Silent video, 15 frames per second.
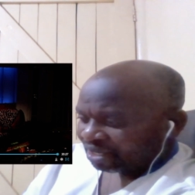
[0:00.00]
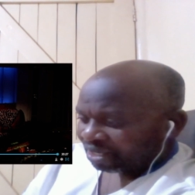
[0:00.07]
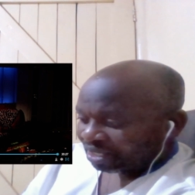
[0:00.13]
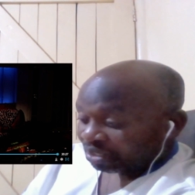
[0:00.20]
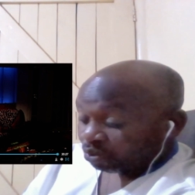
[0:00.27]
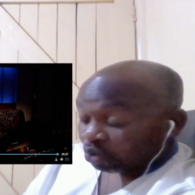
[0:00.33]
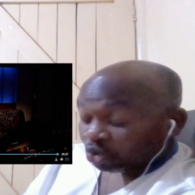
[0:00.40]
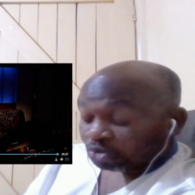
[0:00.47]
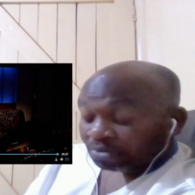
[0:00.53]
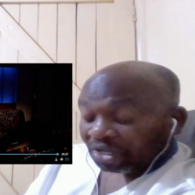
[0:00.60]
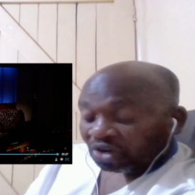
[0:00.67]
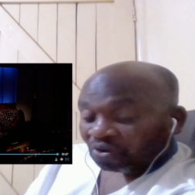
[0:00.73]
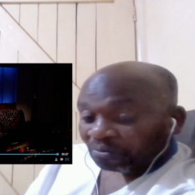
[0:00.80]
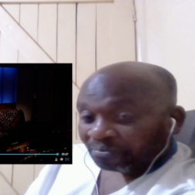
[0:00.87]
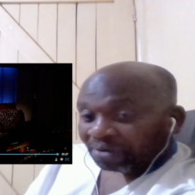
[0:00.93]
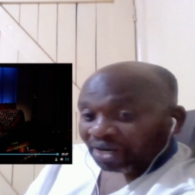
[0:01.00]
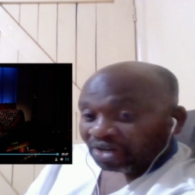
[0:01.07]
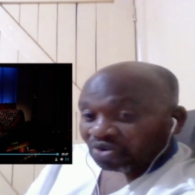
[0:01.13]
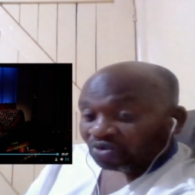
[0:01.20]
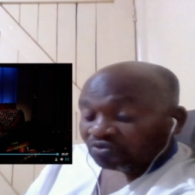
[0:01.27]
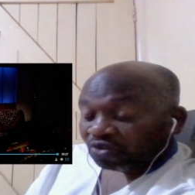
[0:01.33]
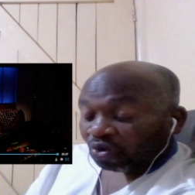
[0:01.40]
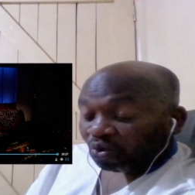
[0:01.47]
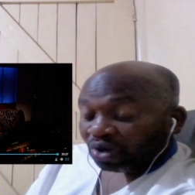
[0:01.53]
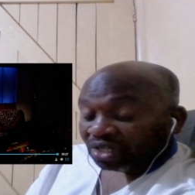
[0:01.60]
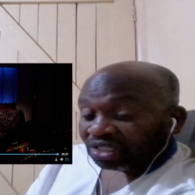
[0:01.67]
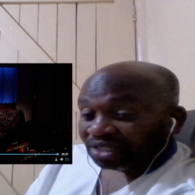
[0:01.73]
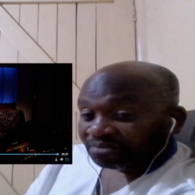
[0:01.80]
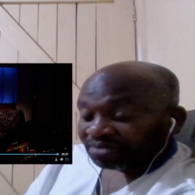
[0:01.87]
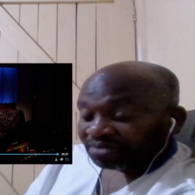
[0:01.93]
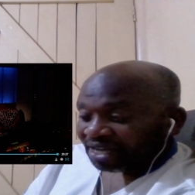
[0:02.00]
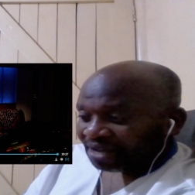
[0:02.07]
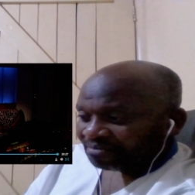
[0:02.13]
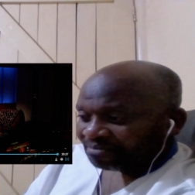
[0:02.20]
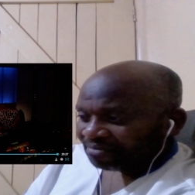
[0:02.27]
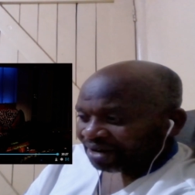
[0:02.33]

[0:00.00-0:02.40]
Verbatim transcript: He was my companion for quite some time.